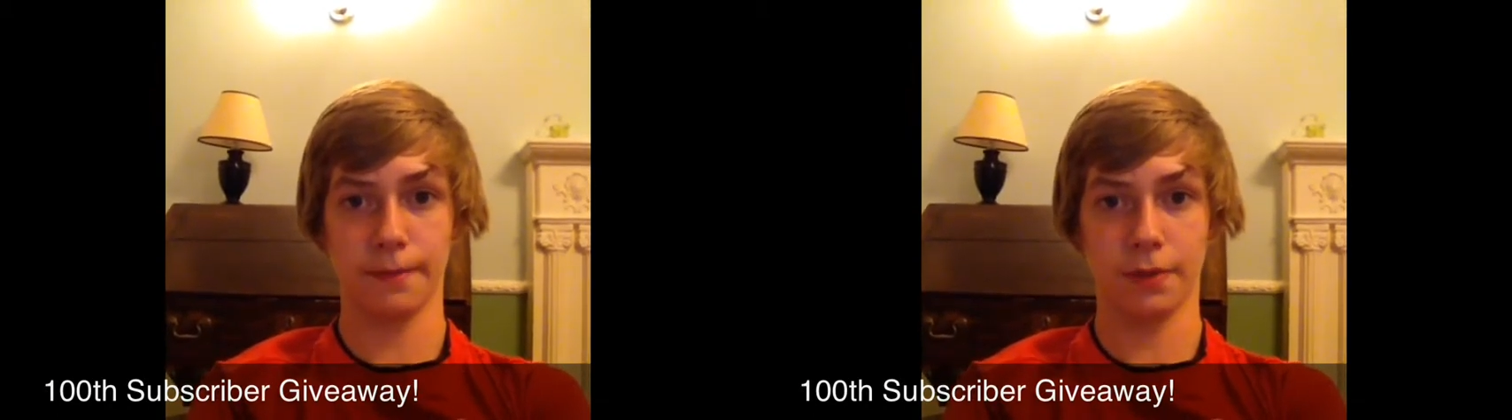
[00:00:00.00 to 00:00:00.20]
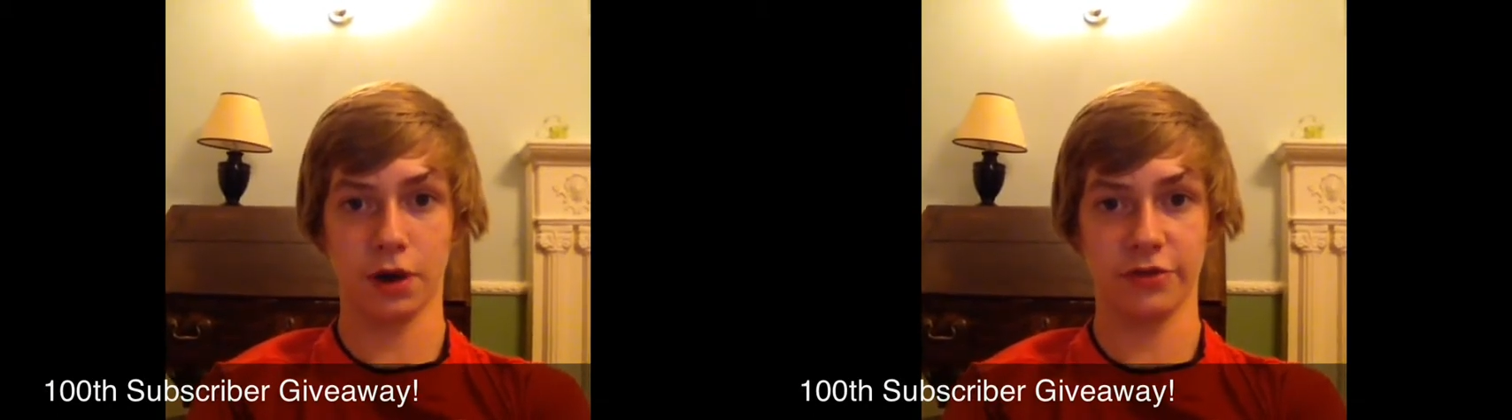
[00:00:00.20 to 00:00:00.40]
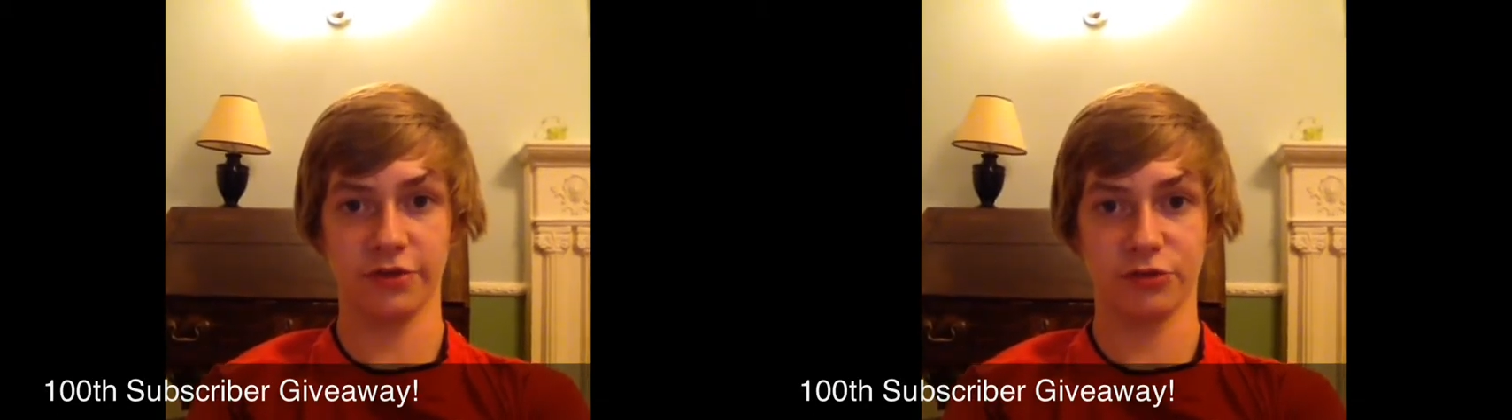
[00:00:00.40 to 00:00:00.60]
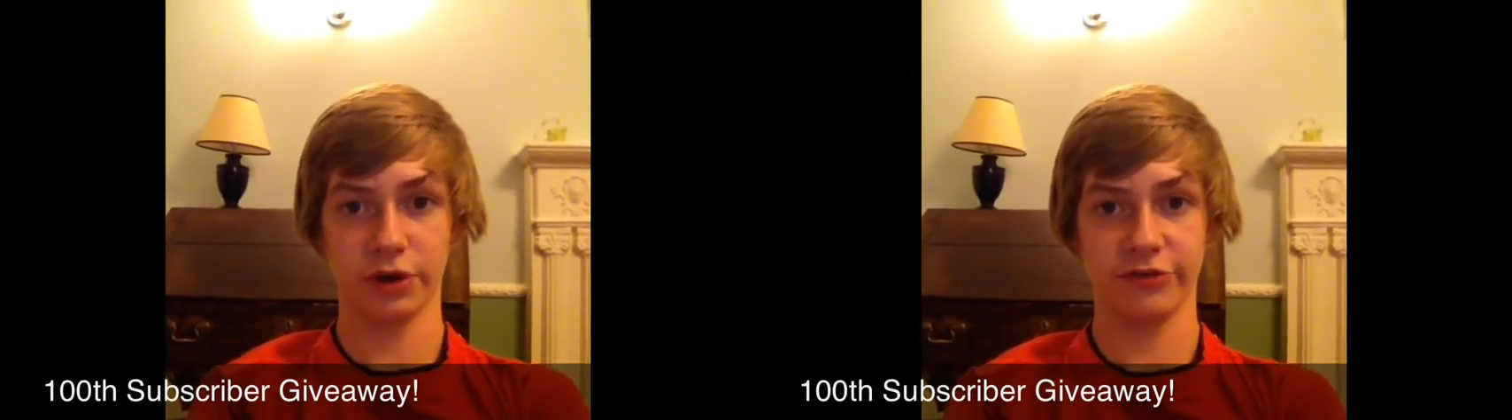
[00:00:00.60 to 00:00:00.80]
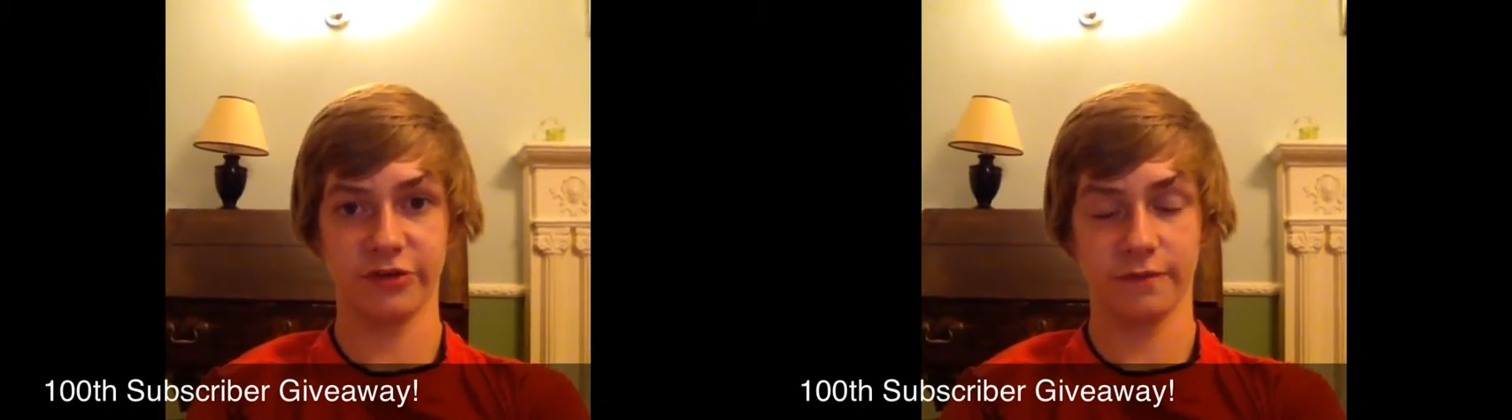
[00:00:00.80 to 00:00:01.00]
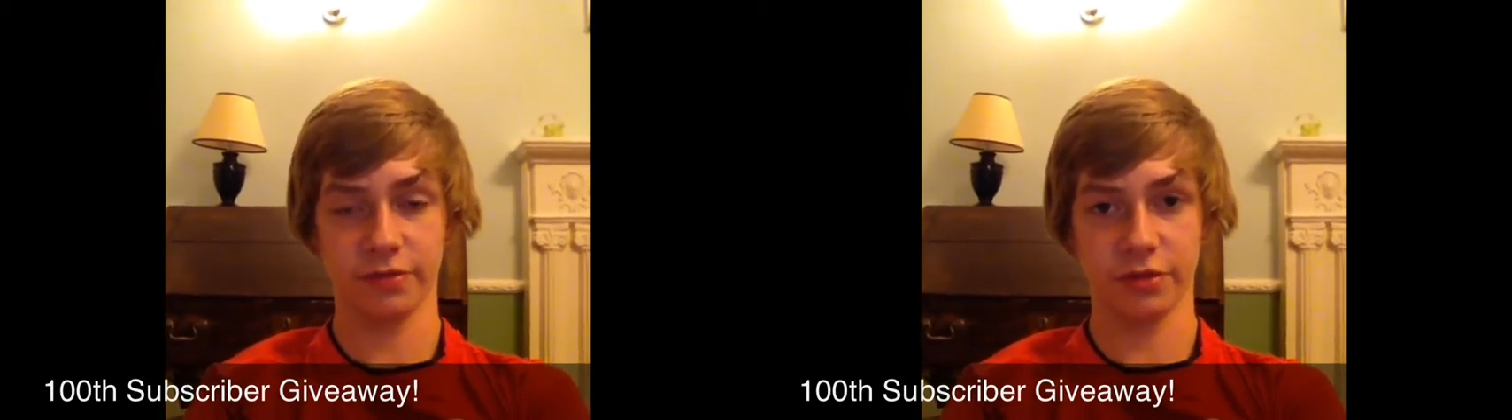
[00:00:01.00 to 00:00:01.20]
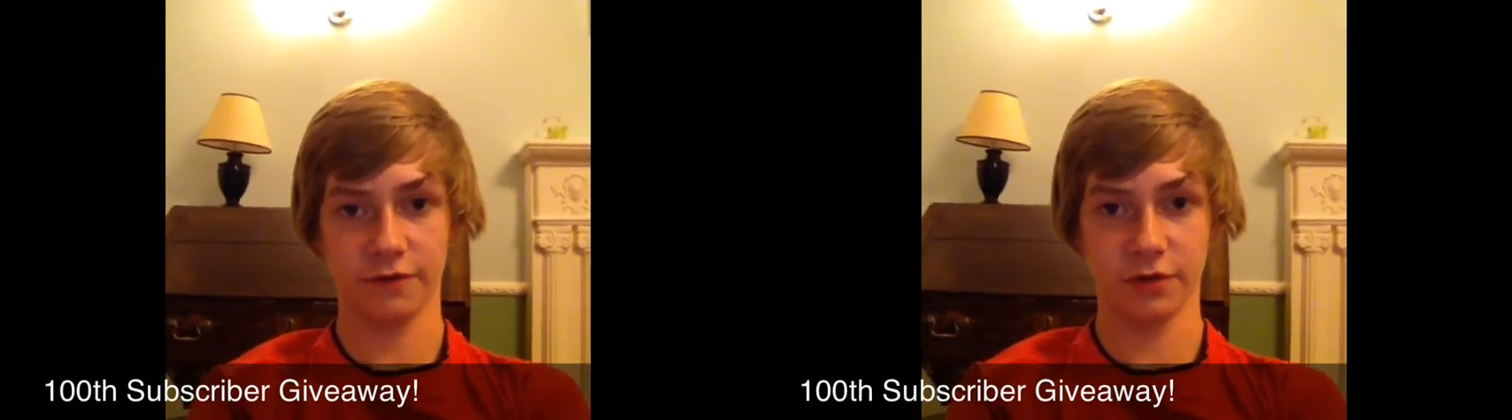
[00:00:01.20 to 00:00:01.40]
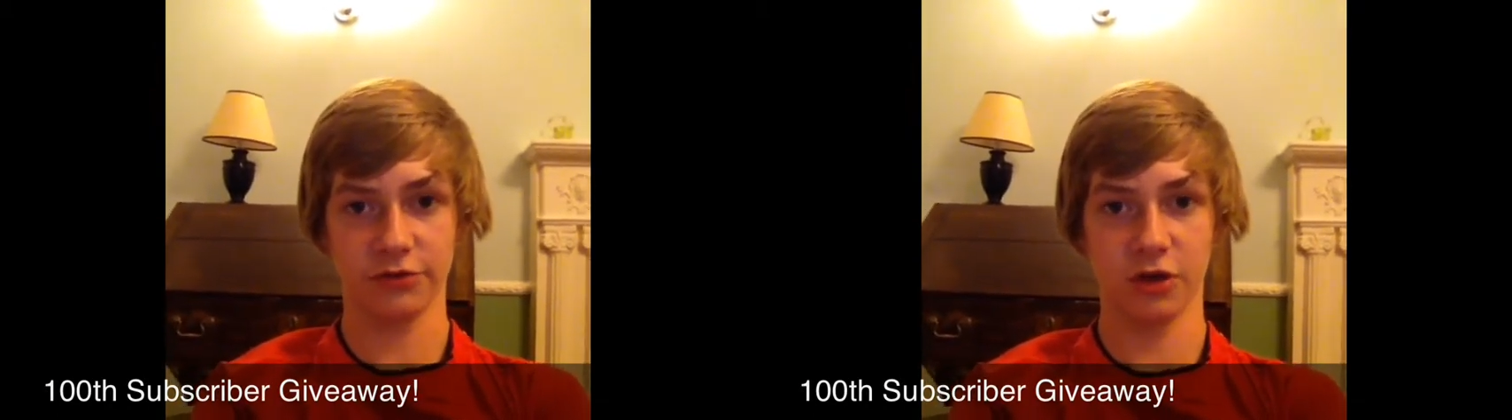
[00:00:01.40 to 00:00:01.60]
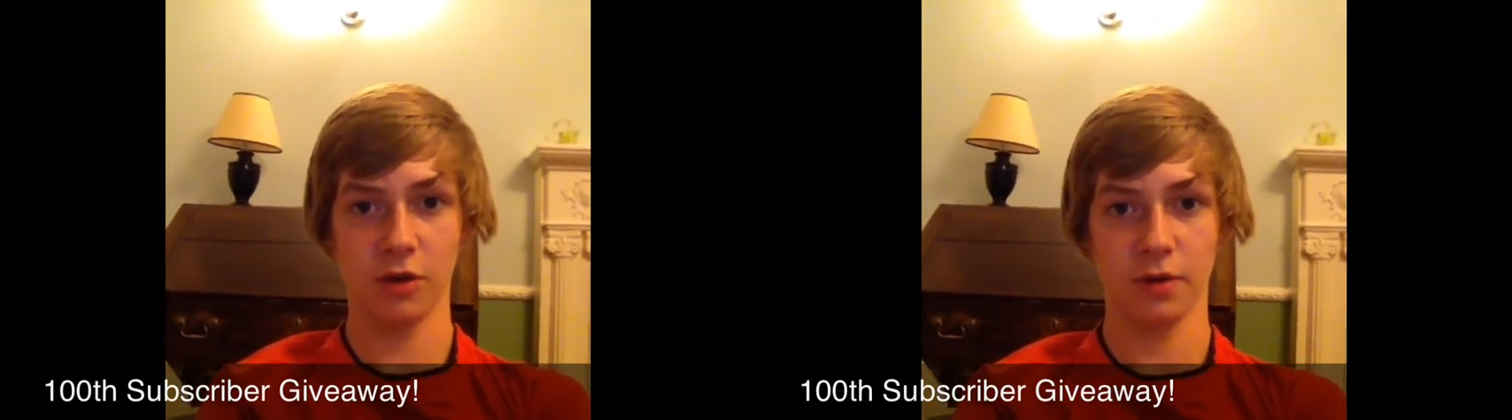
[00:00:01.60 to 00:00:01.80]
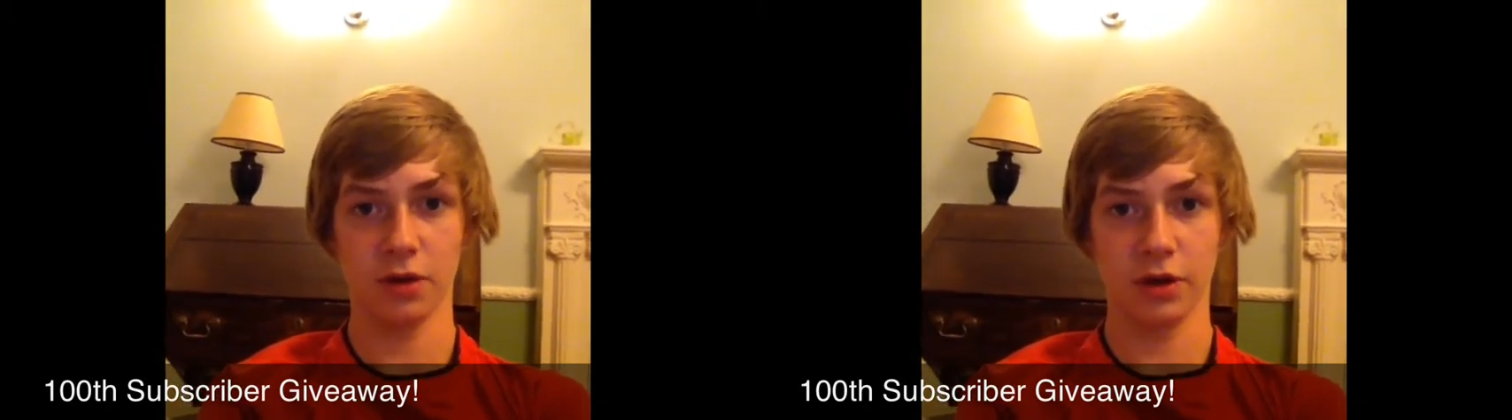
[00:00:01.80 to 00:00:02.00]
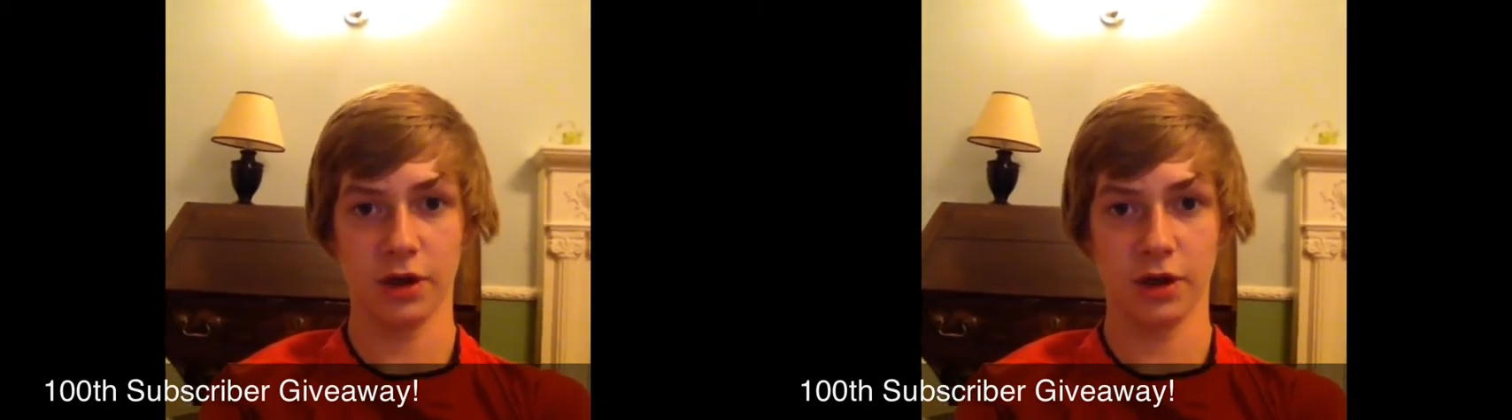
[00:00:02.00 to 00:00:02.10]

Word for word: by the 27th of October